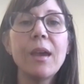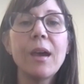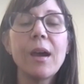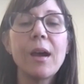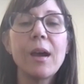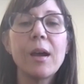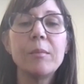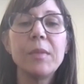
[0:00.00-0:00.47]

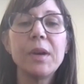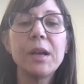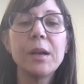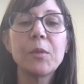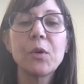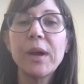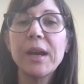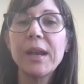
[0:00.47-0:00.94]
And
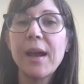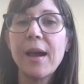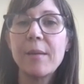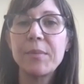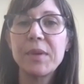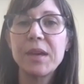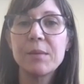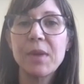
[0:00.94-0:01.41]
I'm quite
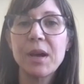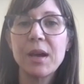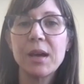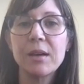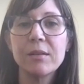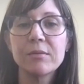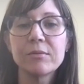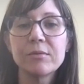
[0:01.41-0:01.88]
happy in
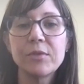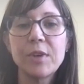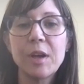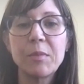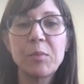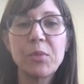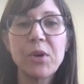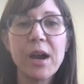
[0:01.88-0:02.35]
my
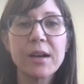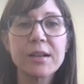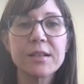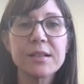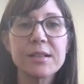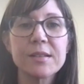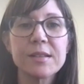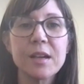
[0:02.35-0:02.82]
family
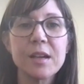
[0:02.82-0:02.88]
practice.